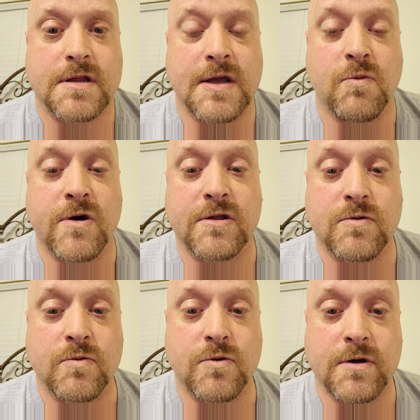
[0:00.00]
They went
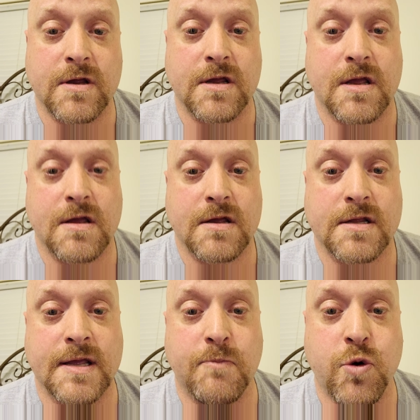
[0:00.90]
through it.
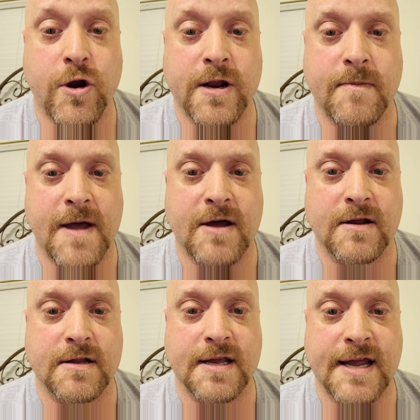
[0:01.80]
They prayed
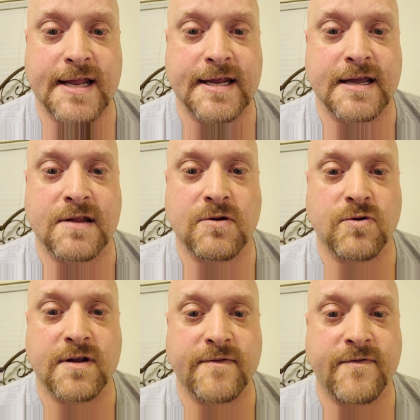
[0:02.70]
about it. They got
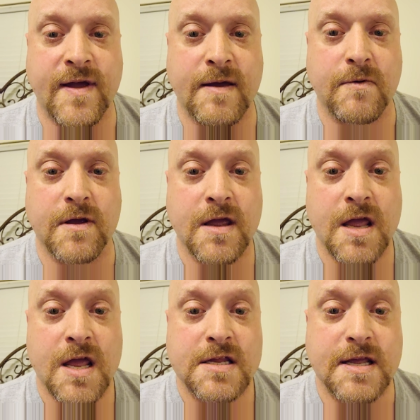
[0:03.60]
together as a family.
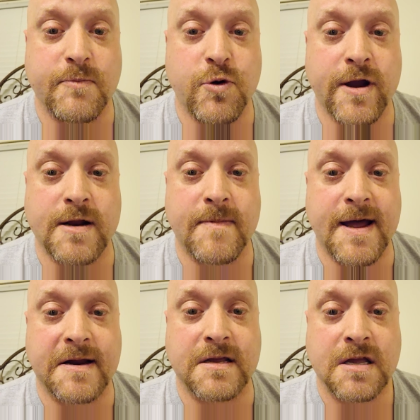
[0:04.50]
They prayed
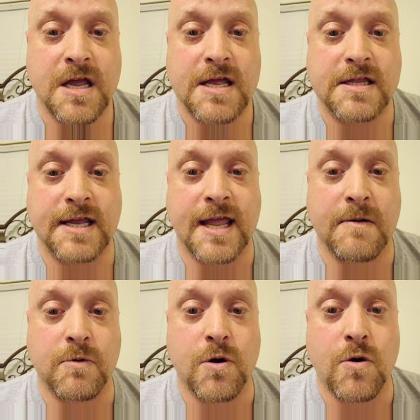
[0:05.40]
about it. They
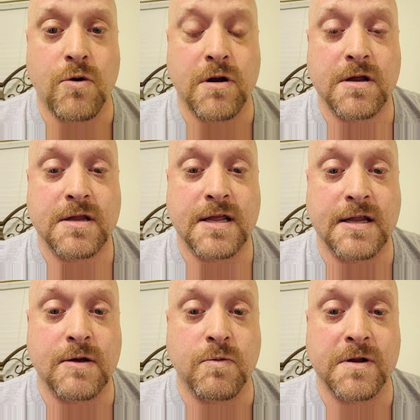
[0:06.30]
kept going.
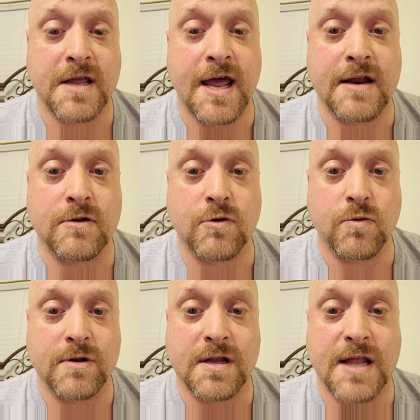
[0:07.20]
They did what they had to do
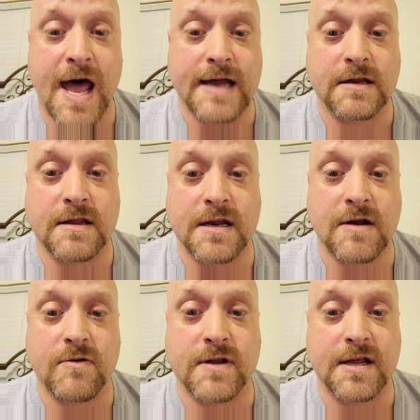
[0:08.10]
with the doctors
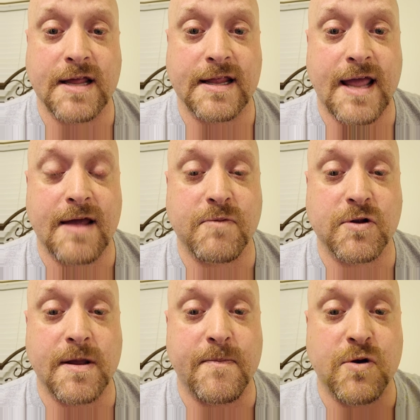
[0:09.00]
and everything like that.
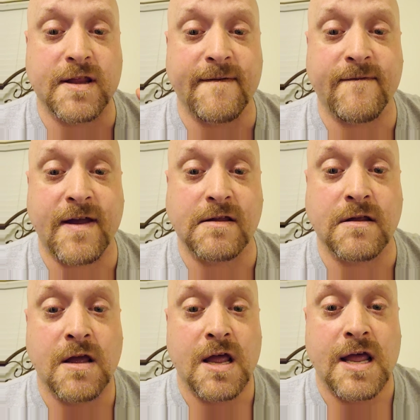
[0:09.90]
But they put their
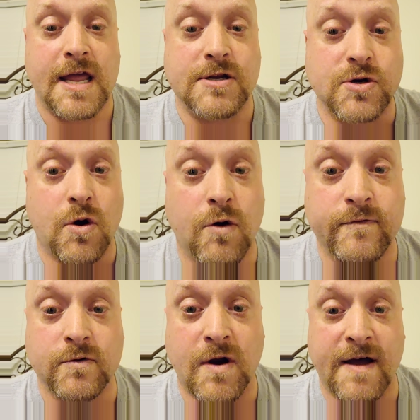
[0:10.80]
faith in
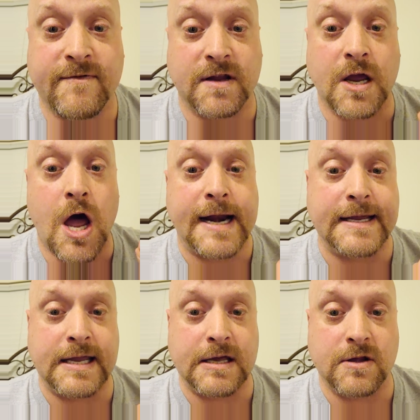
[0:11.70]
Jehovah Rapha, the God
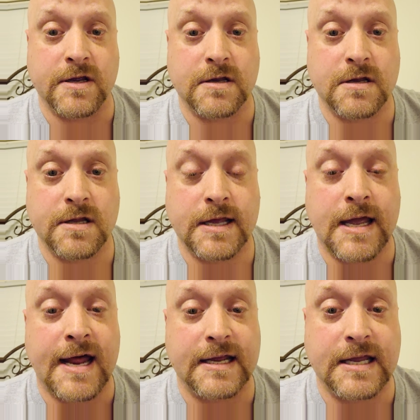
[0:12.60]
of healing. The
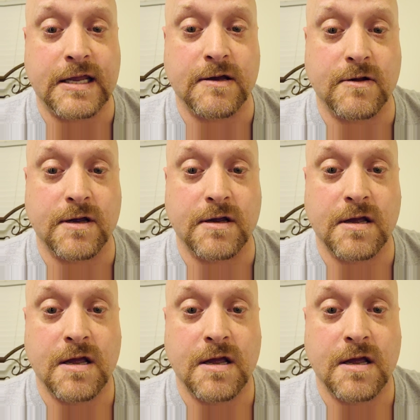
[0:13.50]
God of healing.